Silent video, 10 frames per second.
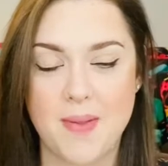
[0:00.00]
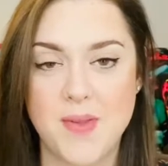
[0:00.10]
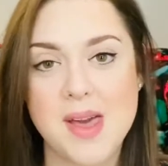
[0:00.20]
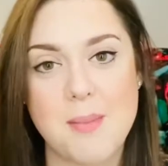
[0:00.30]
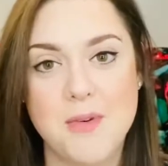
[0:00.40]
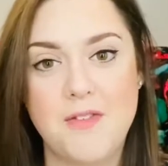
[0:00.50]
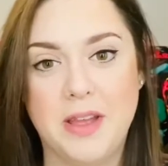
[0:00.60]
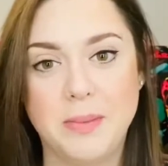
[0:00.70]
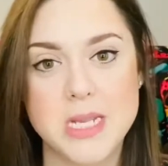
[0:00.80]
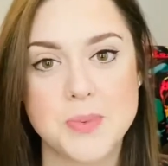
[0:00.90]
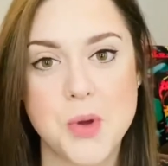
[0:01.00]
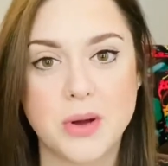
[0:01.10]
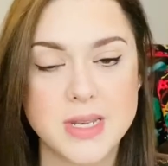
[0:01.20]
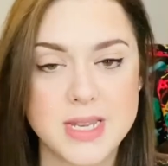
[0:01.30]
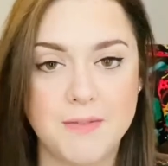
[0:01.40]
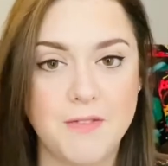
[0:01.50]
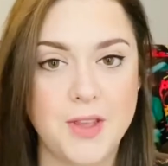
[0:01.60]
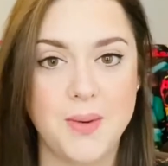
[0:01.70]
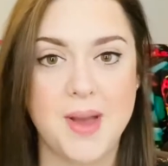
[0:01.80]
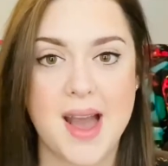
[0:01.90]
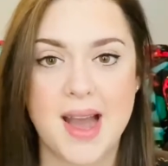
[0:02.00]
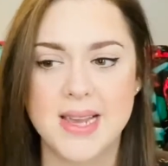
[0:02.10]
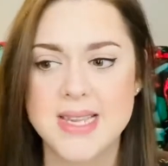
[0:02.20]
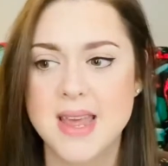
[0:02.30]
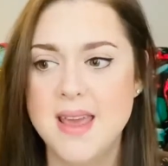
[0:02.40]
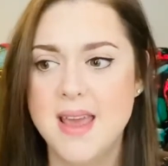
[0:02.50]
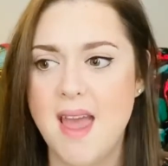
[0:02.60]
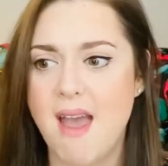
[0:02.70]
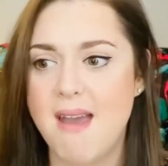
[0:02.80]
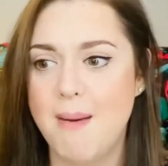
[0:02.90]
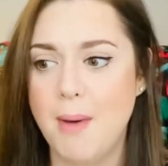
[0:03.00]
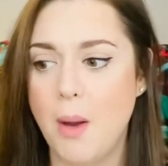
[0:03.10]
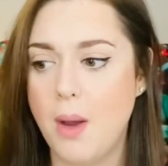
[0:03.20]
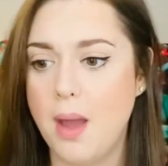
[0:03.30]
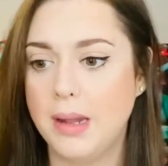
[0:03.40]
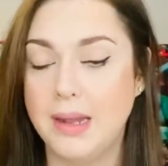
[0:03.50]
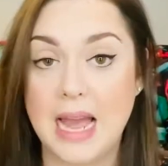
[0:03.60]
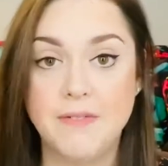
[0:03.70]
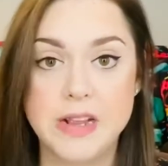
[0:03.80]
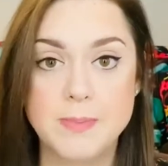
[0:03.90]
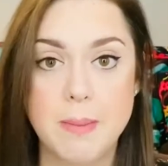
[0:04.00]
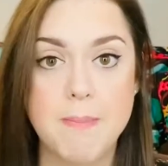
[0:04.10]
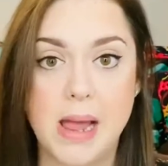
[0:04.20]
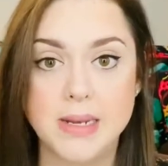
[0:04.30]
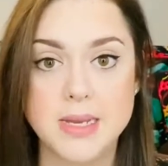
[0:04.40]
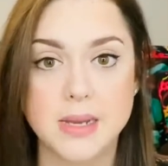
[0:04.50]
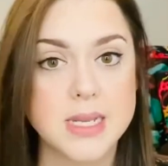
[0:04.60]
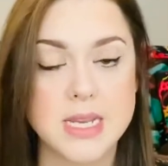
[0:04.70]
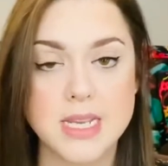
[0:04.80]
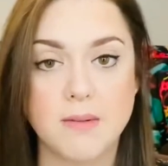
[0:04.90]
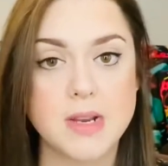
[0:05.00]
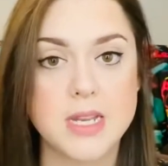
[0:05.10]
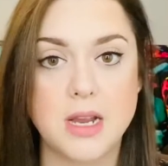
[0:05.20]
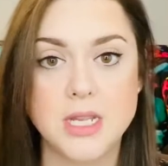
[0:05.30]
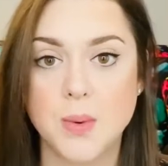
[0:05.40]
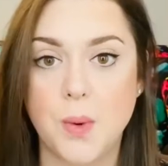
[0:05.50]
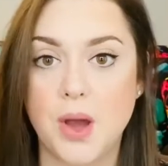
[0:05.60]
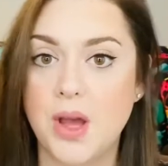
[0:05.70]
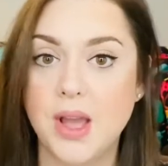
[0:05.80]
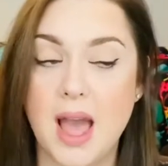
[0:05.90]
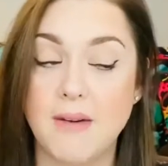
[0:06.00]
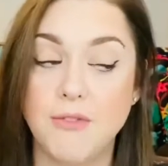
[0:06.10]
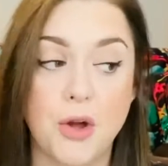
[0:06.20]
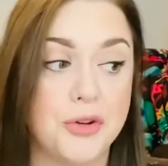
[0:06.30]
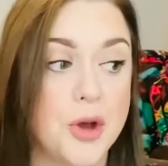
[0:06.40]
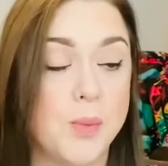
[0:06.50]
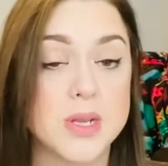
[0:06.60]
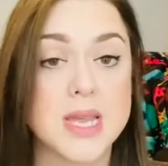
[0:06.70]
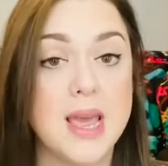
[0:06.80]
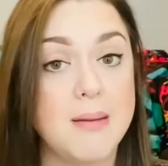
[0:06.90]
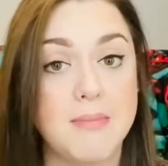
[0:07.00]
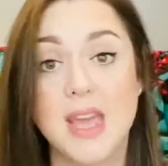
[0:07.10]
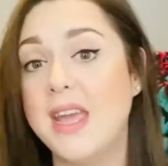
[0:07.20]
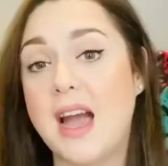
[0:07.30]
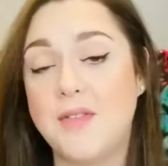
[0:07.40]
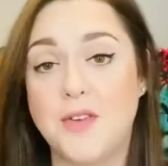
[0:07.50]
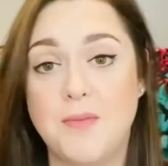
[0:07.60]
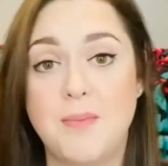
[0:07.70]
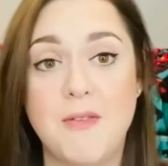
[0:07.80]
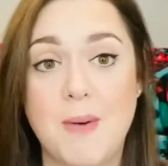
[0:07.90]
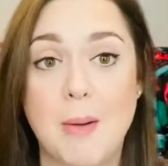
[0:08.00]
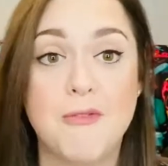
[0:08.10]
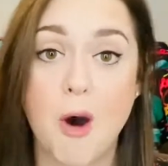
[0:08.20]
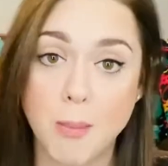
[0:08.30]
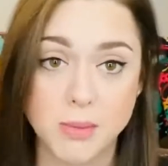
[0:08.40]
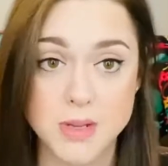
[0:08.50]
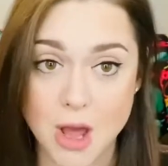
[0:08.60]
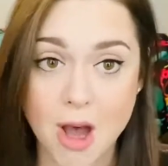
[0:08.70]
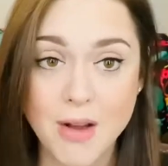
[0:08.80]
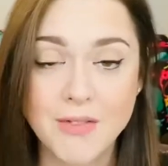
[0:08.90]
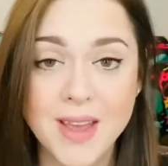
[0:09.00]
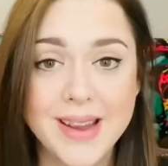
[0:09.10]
the camera filming some content for you guys. Life has been mental since I returned to work. I've not known what's hit me after about 4 months off.